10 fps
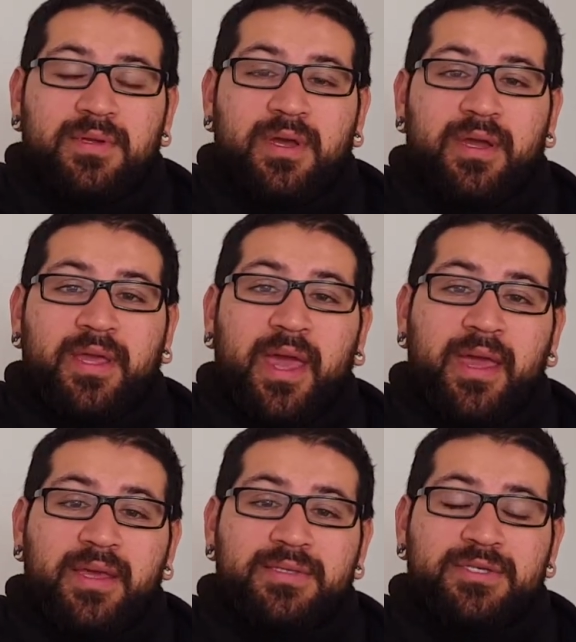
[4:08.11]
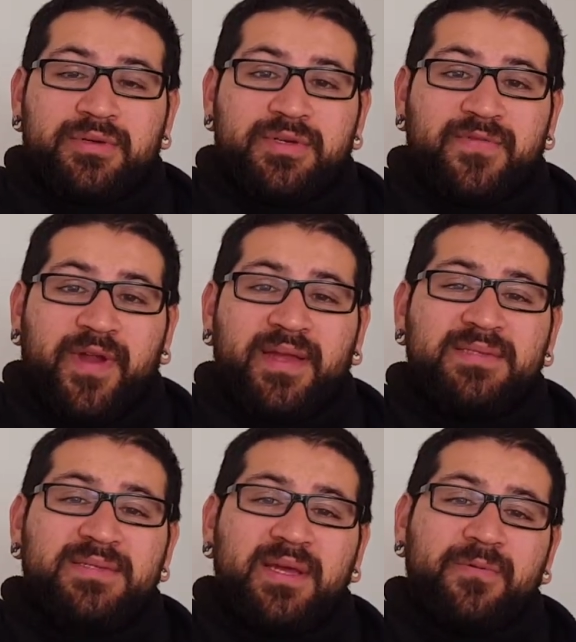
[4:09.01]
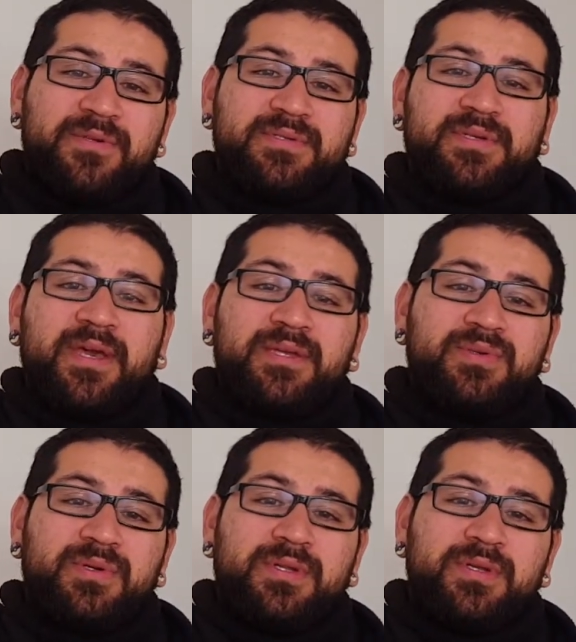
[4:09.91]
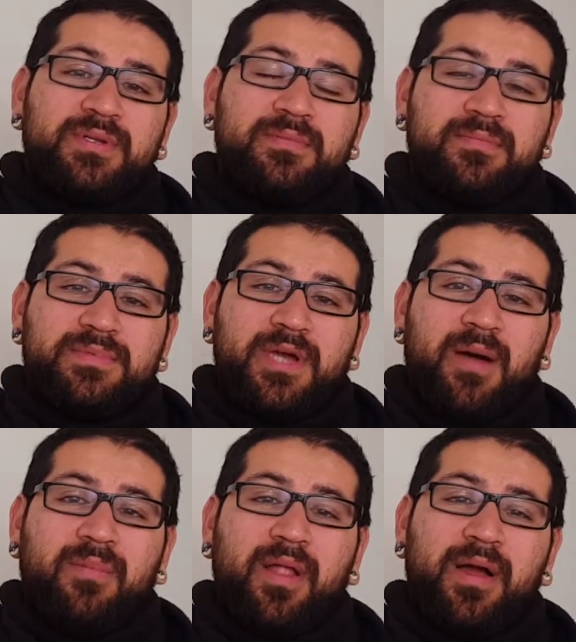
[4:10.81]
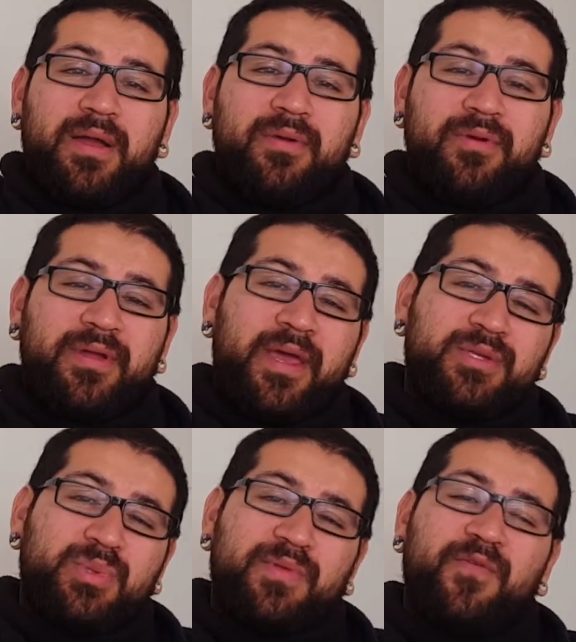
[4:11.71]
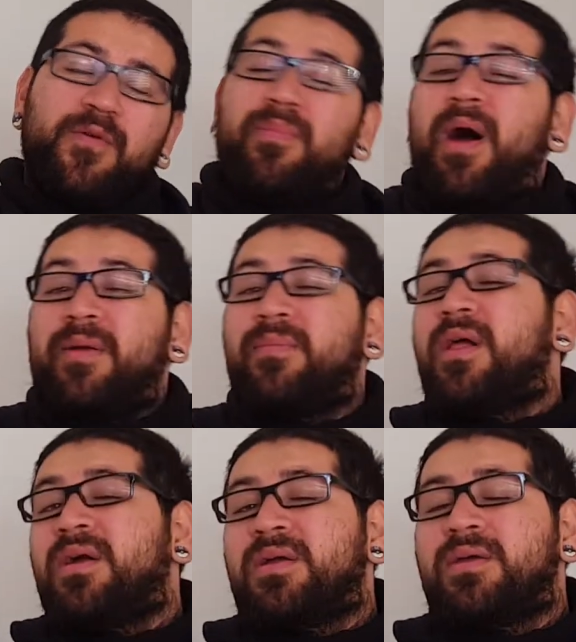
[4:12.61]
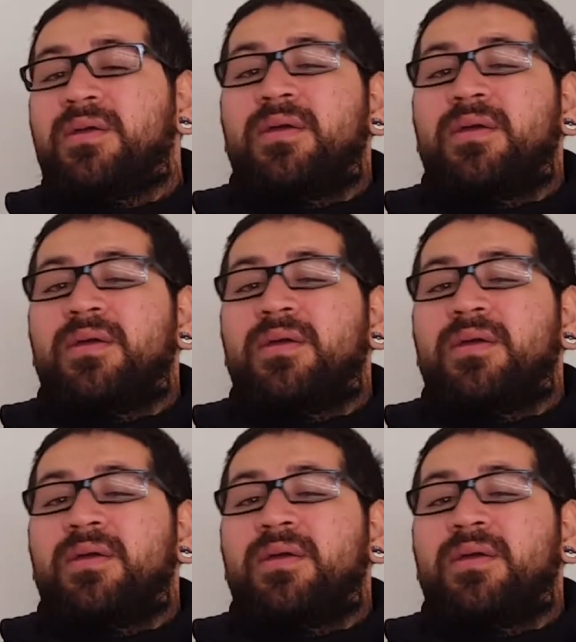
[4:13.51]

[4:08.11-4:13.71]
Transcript: a K series Frankenstein, which is a K20 top block or a K24 bottom block.